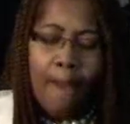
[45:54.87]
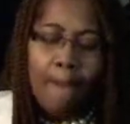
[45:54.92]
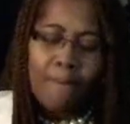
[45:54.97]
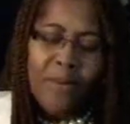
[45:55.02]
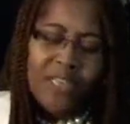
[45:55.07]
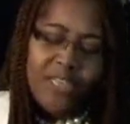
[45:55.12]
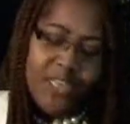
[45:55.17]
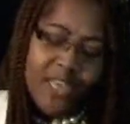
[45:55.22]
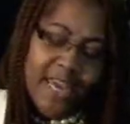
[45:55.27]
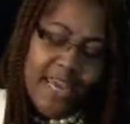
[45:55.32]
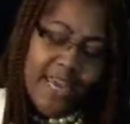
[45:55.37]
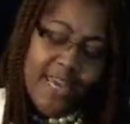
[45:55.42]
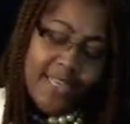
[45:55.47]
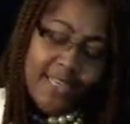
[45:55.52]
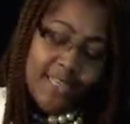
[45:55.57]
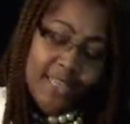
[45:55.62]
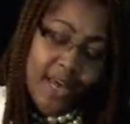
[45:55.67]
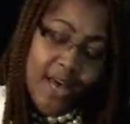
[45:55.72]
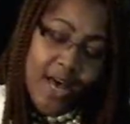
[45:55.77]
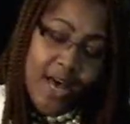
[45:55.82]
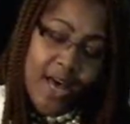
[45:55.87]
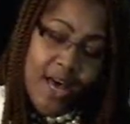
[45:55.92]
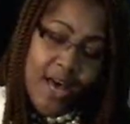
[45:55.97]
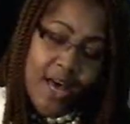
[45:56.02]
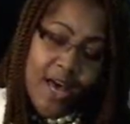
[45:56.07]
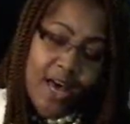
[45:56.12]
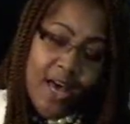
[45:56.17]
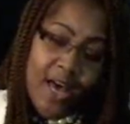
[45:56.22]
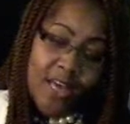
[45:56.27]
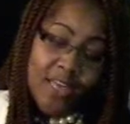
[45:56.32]
But
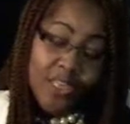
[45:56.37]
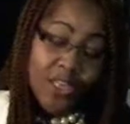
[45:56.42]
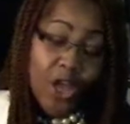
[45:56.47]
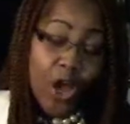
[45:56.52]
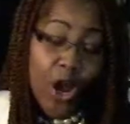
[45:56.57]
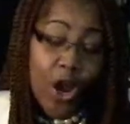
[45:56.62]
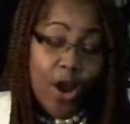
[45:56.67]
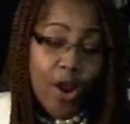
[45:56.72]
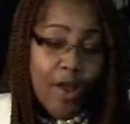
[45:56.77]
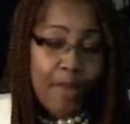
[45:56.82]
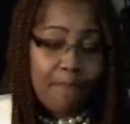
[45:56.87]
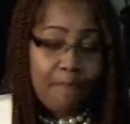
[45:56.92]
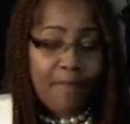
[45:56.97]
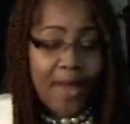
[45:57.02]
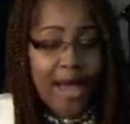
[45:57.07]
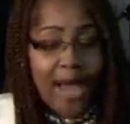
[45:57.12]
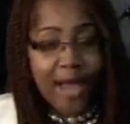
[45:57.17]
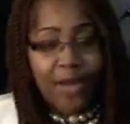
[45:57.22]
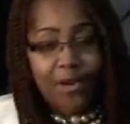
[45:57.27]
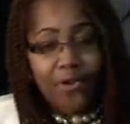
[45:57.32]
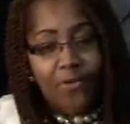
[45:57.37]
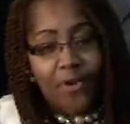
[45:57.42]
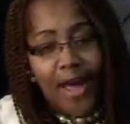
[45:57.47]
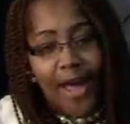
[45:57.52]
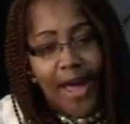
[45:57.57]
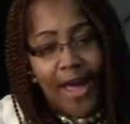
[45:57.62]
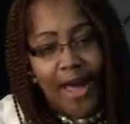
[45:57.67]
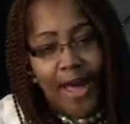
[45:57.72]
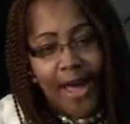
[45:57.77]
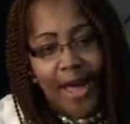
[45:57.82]
Jesus heard my
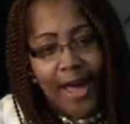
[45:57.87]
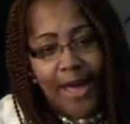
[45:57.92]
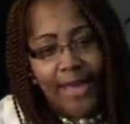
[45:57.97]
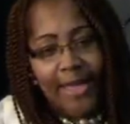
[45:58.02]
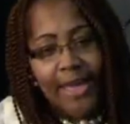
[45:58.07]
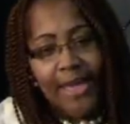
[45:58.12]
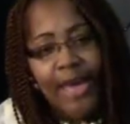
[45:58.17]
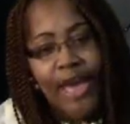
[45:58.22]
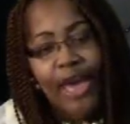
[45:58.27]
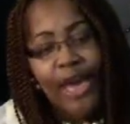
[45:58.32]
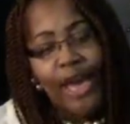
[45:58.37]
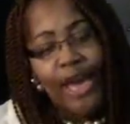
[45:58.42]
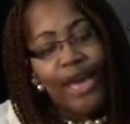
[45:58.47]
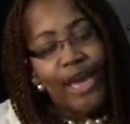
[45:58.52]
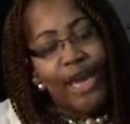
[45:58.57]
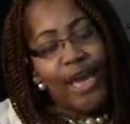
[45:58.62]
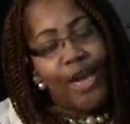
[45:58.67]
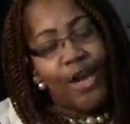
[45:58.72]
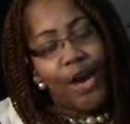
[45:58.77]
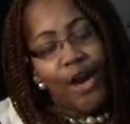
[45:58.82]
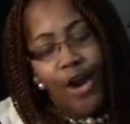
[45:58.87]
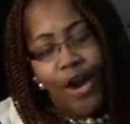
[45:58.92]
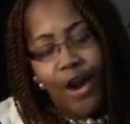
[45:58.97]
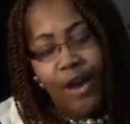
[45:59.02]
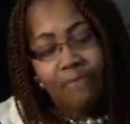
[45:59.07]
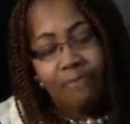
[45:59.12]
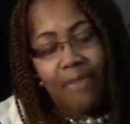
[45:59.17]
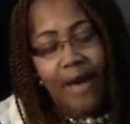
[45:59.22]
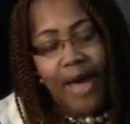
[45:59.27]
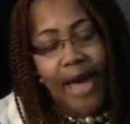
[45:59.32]
cry. He
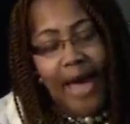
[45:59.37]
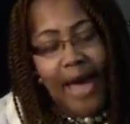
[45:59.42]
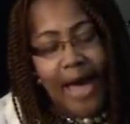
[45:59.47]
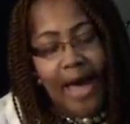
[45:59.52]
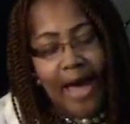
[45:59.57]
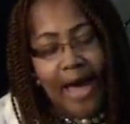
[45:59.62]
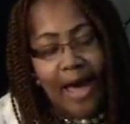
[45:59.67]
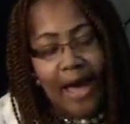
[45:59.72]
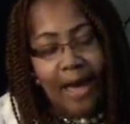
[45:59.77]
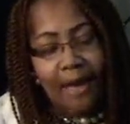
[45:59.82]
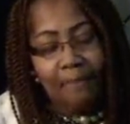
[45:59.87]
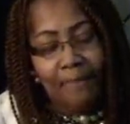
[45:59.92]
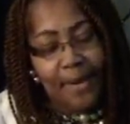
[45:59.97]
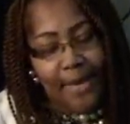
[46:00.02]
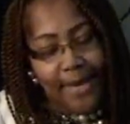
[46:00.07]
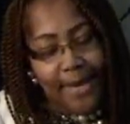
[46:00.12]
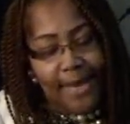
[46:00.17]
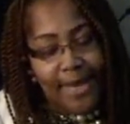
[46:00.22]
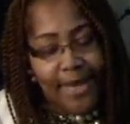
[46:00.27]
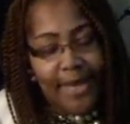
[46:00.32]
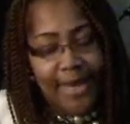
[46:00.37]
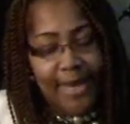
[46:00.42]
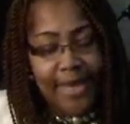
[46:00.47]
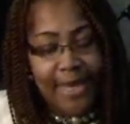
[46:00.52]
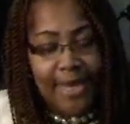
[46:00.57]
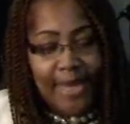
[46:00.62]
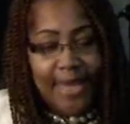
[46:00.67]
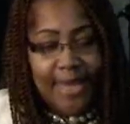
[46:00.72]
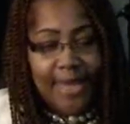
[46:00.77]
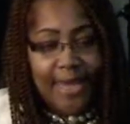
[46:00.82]
heard my
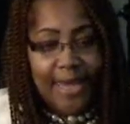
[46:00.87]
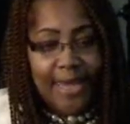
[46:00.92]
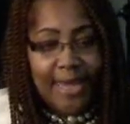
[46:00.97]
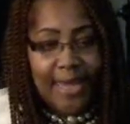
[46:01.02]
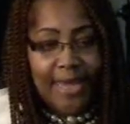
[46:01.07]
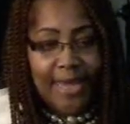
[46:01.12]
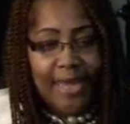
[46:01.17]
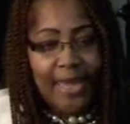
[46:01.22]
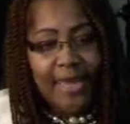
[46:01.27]
plea.